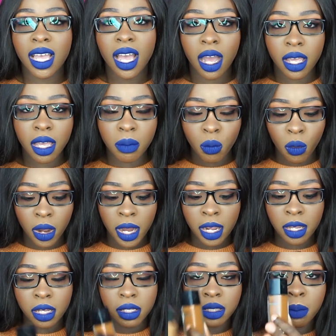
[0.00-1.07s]
I am
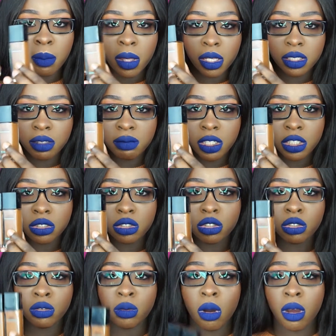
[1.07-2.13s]
wearing the mix of these
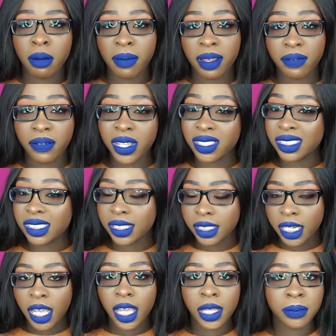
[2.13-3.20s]
2 on my face
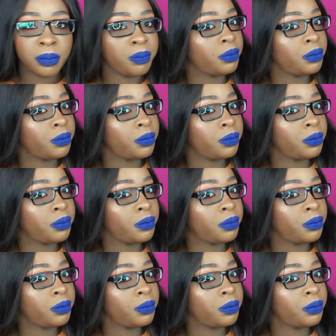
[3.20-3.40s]
today.